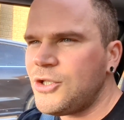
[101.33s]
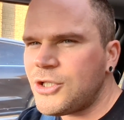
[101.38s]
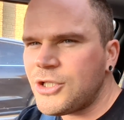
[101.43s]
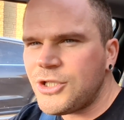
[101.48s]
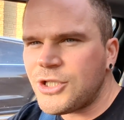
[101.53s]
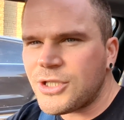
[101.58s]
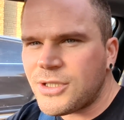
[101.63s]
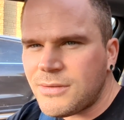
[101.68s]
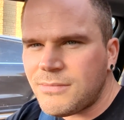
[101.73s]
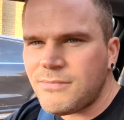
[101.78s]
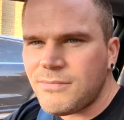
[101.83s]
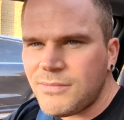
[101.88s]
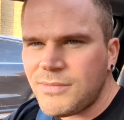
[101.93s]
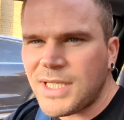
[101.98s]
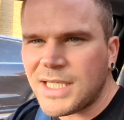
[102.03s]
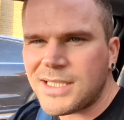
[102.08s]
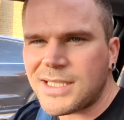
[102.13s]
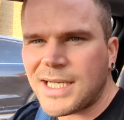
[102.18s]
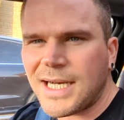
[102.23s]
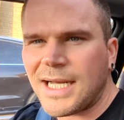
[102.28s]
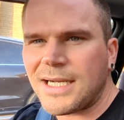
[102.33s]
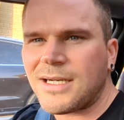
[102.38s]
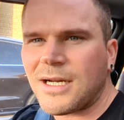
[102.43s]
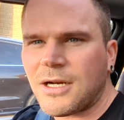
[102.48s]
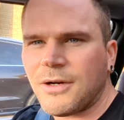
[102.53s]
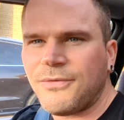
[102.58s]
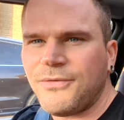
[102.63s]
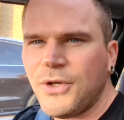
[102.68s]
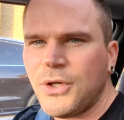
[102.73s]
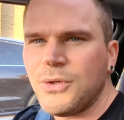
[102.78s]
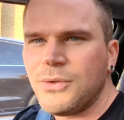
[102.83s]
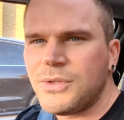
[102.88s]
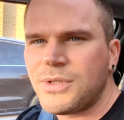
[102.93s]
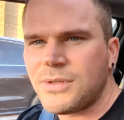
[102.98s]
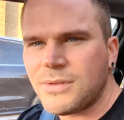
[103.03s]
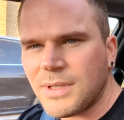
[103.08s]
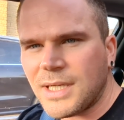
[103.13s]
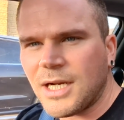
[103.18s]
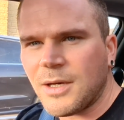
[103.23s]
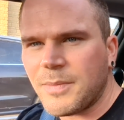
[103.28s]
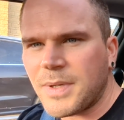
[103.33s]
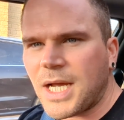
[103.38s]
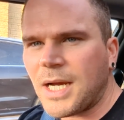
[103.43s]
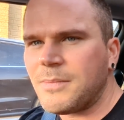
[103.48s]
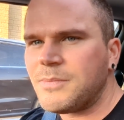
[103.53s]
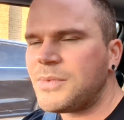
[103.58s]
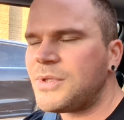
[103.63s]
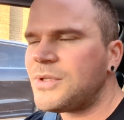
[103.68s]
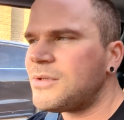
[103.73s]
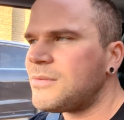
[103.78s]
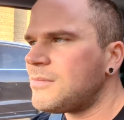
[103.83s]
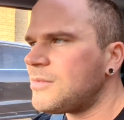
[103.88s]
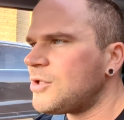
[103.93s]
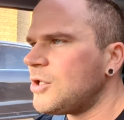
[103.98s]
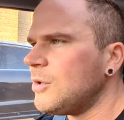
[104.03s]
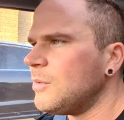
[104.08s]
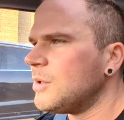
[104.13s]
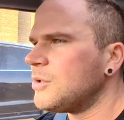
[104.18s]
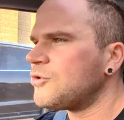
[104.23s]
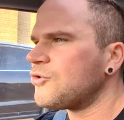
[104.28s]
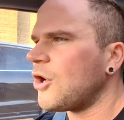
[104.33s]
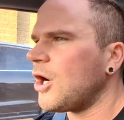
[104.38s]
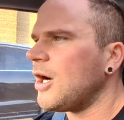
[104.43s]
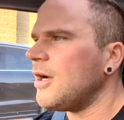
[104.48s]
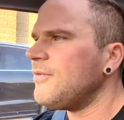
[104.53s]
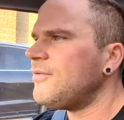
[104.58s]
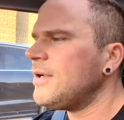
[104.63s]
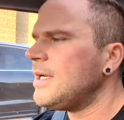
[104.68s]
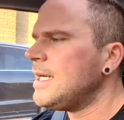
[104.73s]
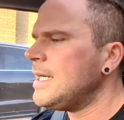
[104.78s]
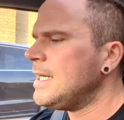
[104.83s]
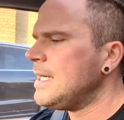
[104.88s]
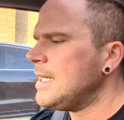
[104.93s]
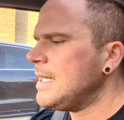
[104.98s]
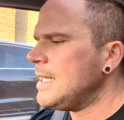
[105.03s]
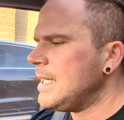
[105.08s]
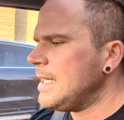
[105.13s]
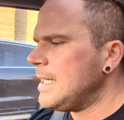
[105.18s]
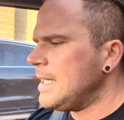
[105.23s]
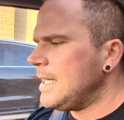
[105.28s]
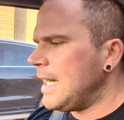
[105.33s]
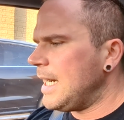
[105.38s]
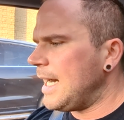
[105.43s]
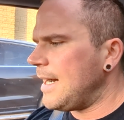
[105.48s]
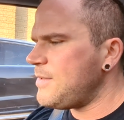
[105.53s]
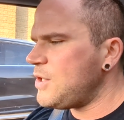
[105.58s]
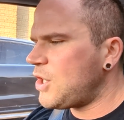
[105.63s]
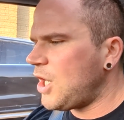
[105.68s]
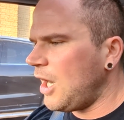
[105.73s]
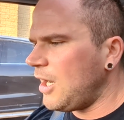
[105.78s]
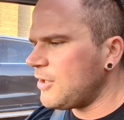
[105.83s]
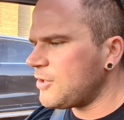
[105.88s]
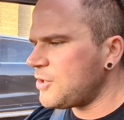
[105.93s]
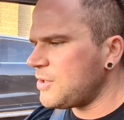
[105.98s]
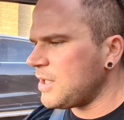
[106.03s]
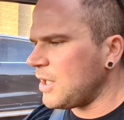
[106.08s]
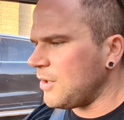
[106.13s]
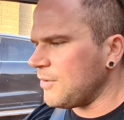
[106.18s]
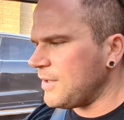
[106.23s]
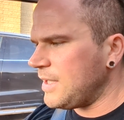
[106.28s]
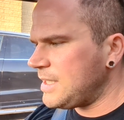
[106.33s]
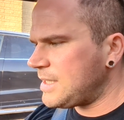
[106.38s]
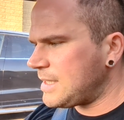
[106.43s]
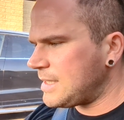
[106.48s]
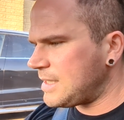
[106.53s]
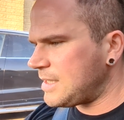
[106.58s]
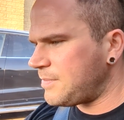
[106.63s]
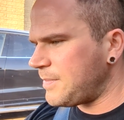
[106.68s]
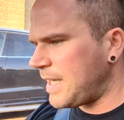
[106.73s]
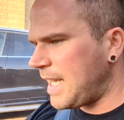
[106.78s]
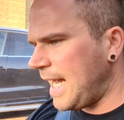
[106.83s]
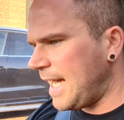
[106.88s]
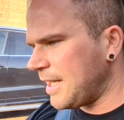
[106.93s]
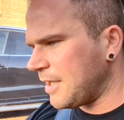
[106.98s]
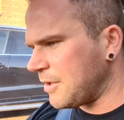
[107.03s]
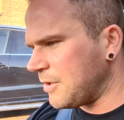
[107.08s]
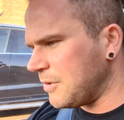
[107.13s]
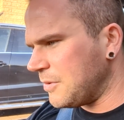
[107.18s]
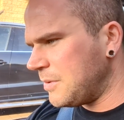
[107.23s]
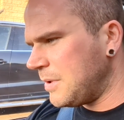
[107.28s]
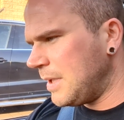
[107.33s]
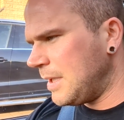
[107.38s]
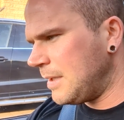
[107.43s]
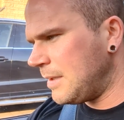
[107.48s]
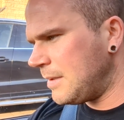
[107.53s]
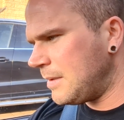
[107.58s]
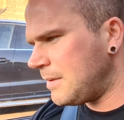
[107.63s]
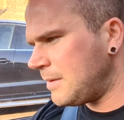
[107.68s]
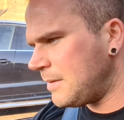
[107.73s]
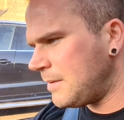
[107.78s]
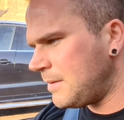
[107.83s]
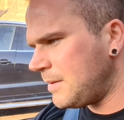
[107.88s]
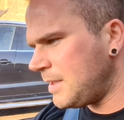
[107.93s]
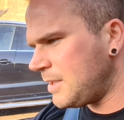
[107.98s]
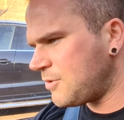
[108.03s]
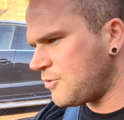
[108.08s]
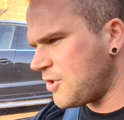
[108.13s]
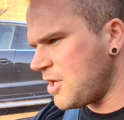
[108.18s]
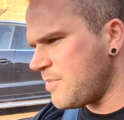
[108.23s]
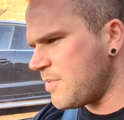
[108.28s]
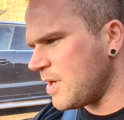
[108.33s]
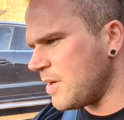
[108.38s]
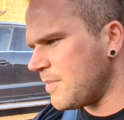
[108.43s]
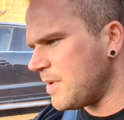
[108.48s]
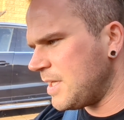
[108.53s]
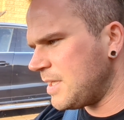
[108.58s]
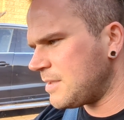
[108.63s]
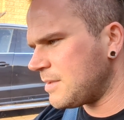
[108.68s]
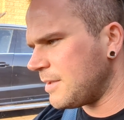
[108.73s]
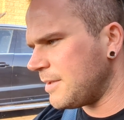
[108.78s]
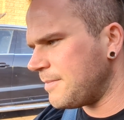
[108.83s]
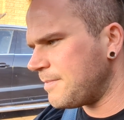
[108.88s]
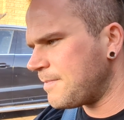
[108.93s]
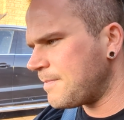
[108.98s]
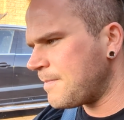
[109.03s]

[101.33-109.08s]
You can just disconnect like a fuse and it becomes two-wheel drive. You can't do that on this because it's mechanical. It's creeping a bit, isn't it?